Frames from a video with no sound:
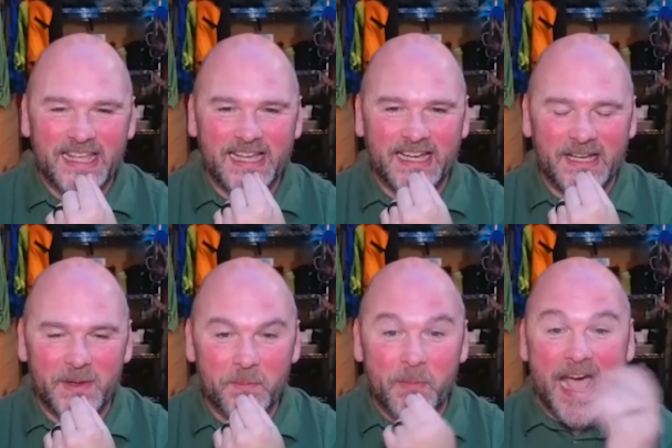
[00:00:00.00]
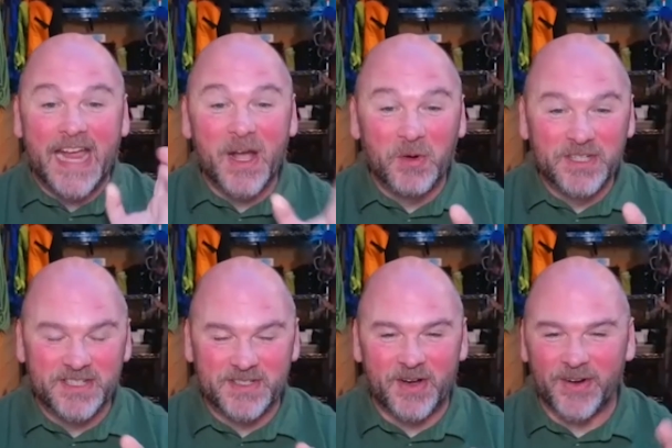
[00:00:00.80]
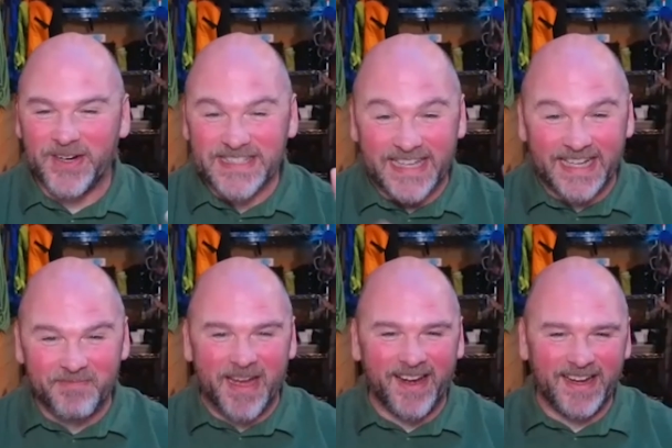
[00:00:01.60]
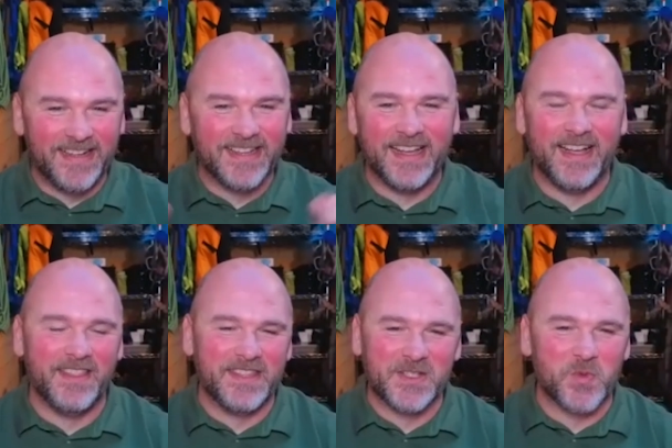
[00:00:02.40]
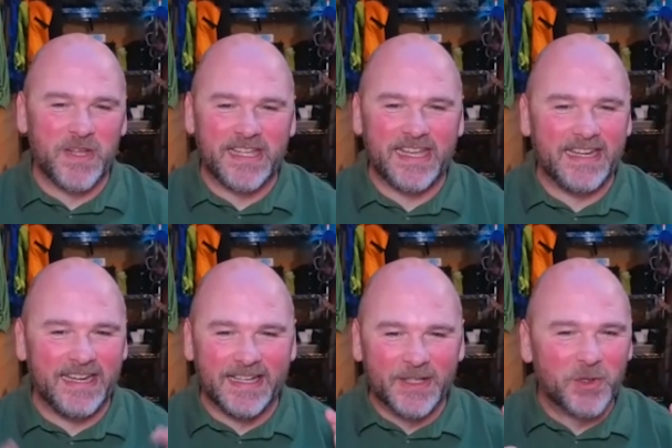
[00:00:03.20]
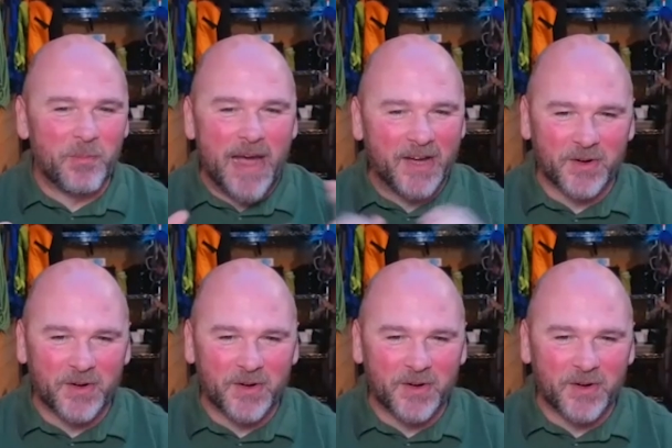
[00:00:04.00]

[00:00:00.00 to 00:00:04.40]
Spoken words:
My oldest daughter is getting married this weekend in a little micro